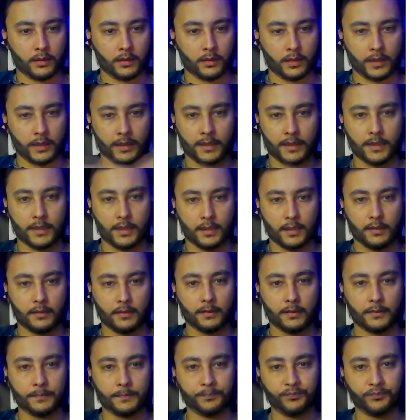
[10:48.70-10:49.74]
Let's
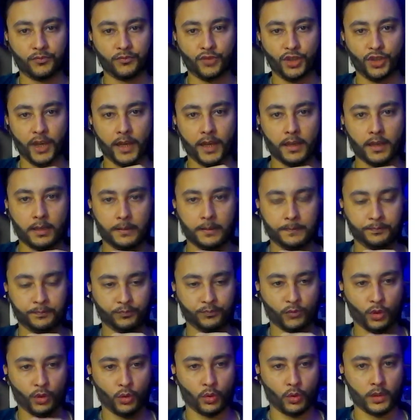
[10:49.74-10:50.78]
check
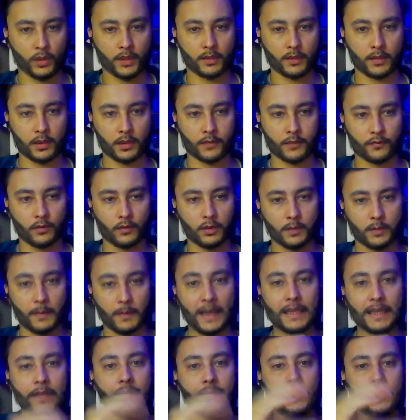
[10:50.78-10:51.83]
what is the response.
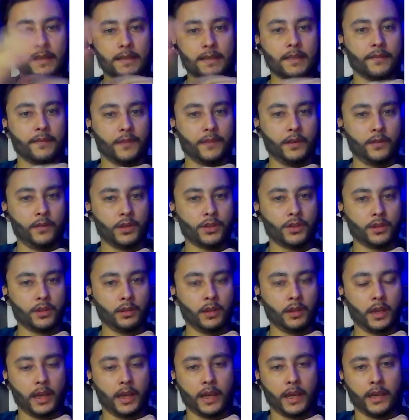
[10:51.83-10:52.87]
By the way, it is a free version
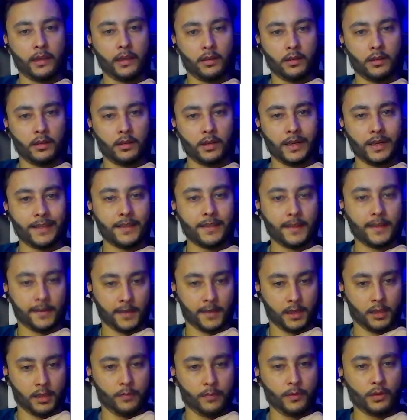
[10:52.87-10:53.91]
and it is
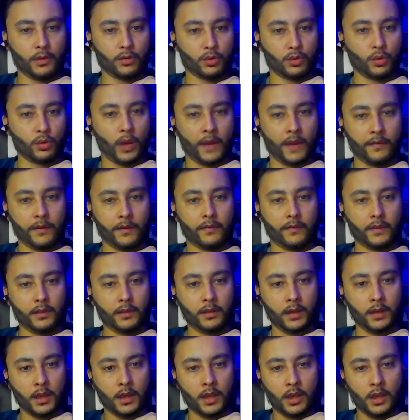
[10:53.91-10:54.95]
accessible to everyone,
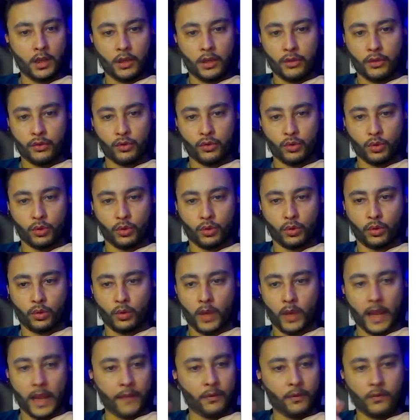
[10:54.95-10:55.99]

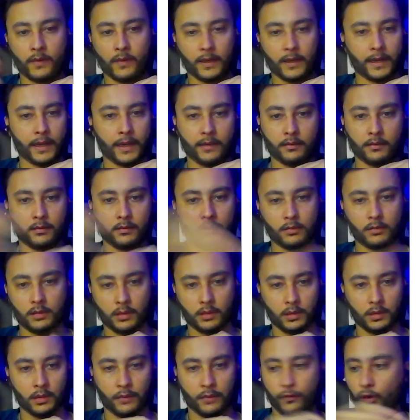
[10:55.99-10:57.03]
so everyone can
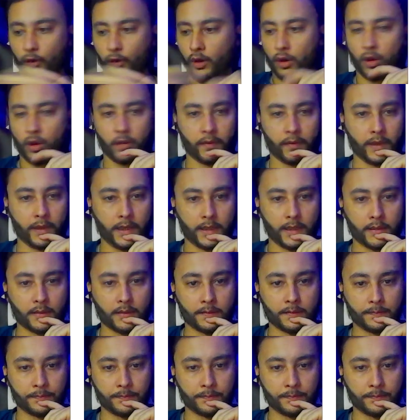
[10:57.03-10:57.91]
follow along with it.